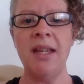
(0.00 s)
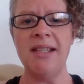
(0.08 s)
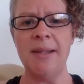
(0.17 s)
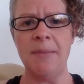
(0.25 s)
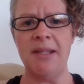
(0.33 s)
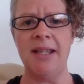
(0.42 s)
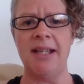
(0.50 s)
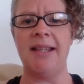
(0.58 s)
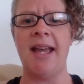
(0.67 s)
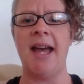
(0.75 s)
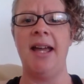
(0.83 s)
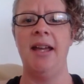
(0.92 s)
something like
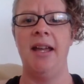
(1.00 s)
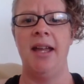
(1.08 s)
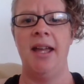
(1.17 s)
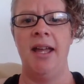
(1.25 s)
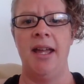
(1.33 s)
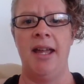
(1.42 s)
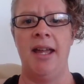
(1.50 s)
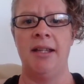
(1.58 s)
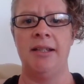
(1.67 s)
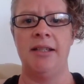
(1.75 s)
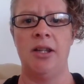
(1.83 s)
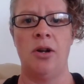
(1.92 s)
that.
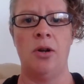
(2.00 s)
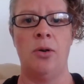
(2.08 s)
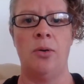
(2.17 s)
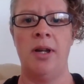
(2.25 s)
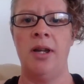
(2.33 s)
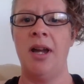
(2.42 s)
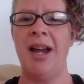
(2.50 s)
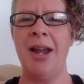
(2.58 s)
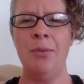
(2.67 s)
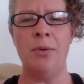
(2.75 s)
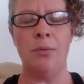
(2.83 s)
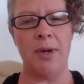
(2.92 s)
And so I
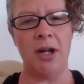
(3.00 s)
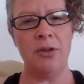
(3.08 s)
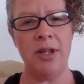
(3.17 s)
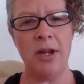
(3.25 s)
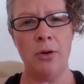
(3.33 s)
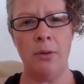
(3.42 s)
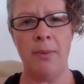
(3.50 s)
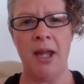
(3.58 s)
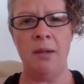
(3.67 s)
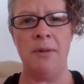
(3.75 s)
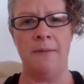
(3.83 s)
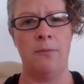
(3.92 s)
would rarely go to
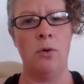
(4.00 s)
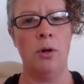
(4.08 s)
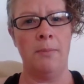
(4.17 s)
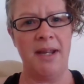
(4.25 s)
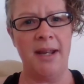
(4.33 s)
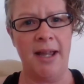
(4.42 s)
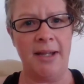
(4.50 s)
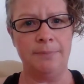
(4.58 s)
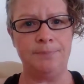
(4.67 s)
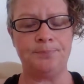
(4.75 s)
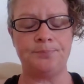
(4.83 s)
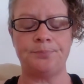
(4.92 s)
bed before midnight.
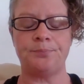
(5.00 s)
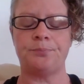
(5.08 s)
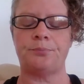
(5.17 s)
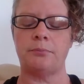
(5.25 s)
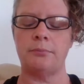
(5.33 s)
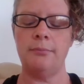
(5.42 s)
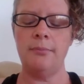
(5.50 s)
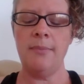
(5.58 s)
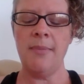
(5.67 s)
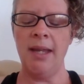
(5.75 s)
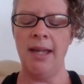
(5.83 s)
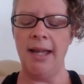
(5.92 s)

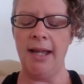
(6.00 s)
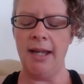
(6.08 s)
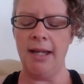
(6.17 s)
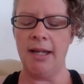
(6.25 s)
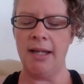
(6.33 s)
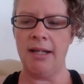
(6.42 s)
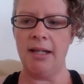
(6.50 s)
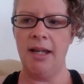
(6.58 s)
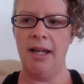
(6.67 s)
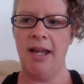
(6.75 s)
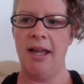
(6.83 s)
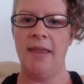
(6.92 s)
And
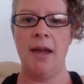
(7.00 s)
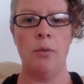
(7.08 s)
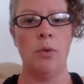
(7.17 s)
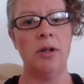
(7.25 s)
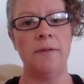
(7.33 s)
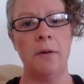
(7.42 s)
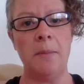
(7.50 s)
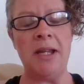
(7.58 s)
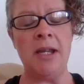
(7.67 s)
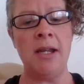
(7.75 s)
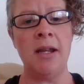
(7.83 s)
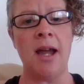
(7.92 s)
that worked for
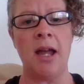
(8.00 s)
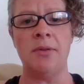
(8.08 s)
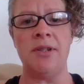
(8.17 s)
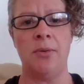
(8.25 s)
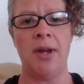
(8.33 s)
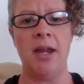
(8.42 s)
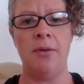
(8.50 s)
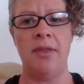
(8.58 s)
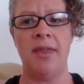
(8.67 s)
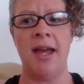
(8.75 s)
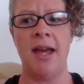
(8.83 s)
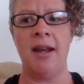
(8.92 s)
me. I was okay with
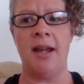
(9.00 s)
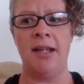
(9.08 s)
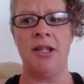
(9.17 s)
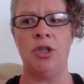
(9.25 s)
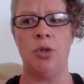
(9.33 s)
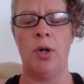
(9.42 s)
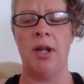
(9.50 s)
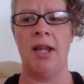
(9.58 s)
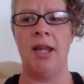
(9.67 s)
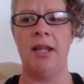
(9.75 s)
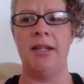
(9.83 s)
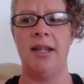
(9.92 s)
that. I enjoyed
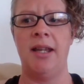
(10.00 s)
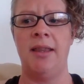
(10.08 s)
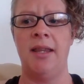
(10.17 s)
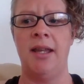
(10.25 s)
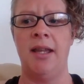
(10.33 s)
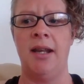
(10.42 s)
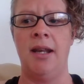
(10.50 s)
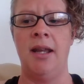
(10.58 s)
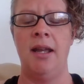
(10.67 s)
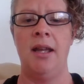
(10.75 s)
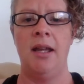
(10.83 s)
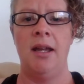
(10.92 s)
it. And then,
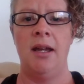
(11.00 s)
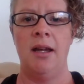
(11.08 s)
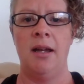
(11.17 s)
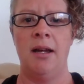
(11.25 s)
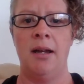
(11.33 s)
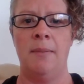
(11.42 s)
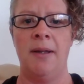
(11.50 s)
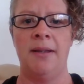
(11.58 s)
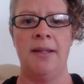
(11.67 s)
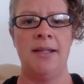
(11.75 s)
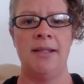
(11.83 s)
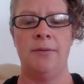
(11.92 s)

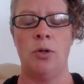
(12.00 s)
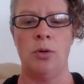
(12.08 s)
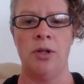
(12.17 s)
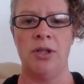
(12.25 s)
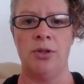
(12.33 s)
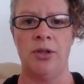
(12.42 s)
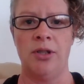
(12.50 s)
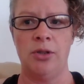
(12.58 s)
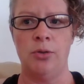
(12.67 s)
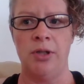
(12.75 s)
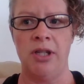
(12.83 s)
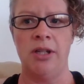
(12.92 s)
unless of course during the
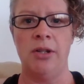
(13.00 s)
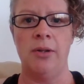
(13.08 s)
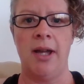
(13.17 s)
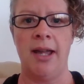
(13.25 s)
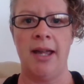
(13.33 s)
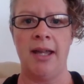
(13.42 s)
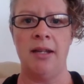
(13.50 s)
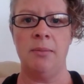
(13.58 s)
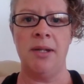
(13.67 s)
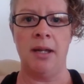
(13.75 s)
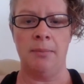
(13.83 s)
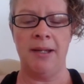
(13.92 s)
school year I had to
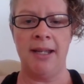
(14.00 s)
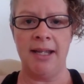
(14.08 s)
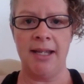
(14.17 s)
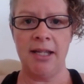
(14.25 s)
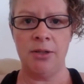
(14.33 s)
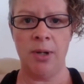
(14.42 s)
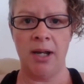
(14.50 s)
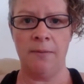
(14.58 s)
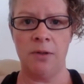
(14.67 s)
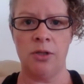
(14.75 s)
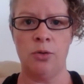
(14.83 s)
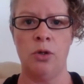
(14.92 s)
be up getting kids ready
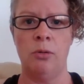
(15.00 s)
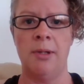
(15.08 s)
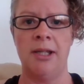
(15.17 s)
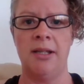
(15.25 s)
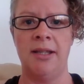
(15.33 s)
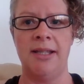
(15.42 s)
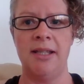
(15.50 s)
for school, but in the